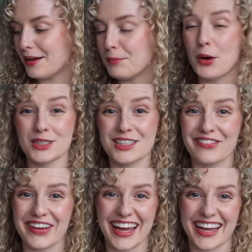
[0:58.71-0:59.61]
most
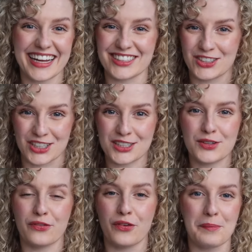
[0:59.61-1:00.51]
of it is just
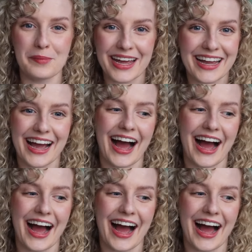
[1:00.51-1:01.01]
for me